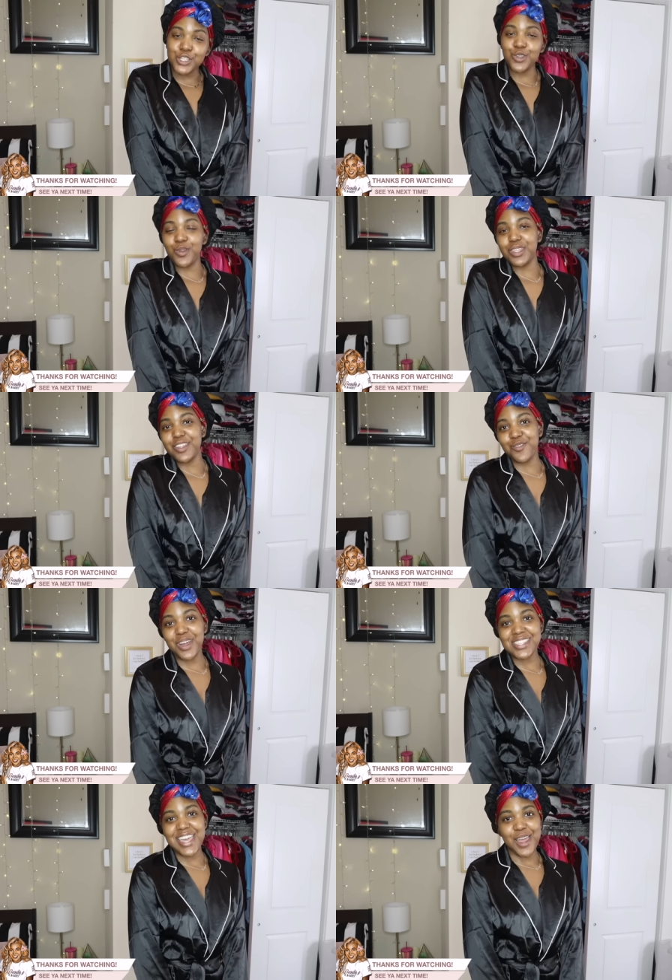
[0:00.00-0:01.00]
because you only live
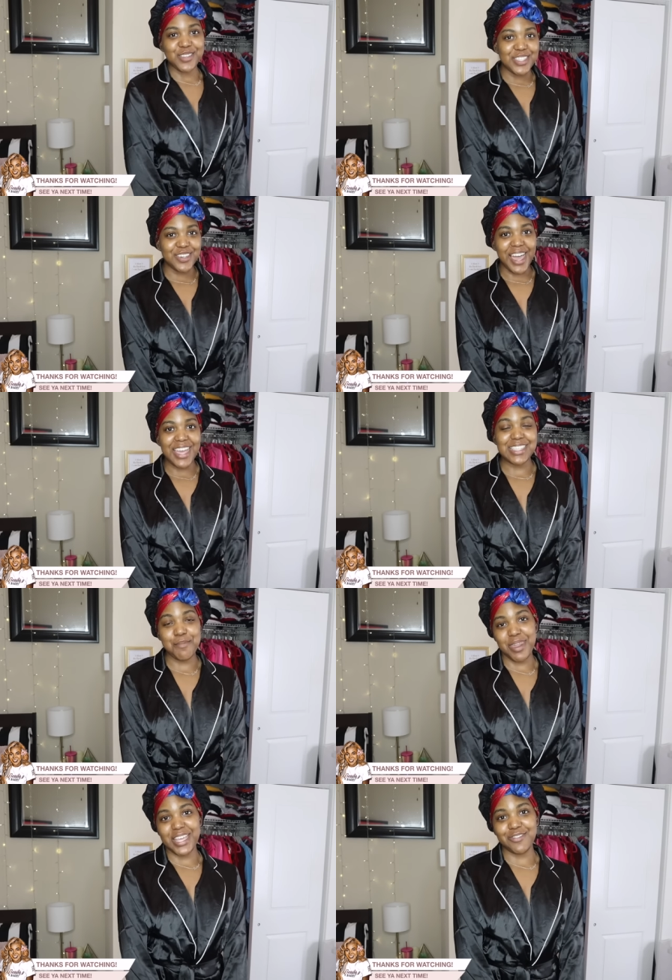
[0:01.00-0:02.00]
once, and I'll see you guys
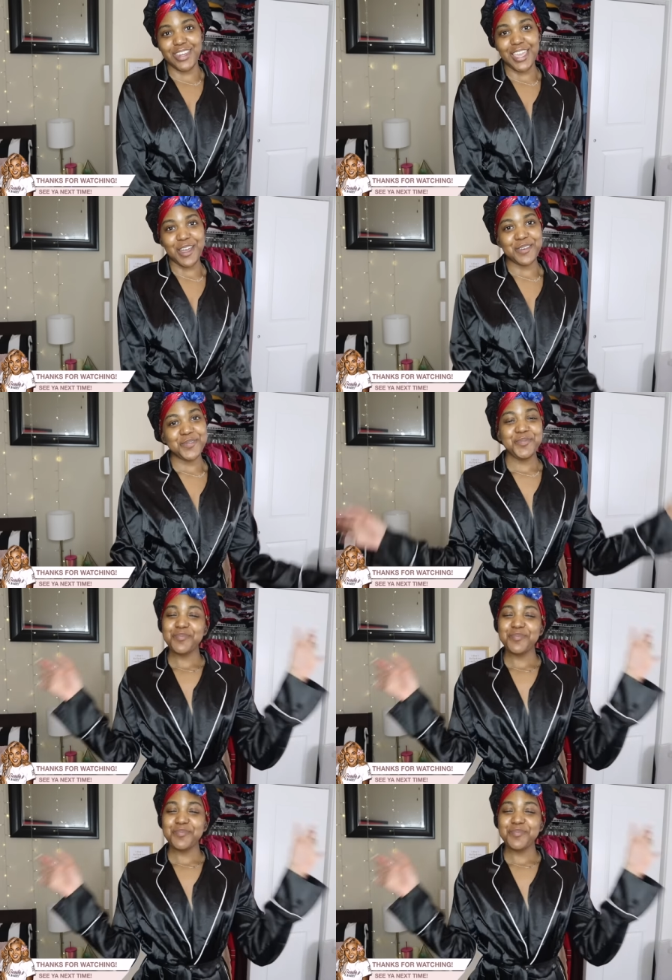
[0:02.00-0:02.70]
in my next video.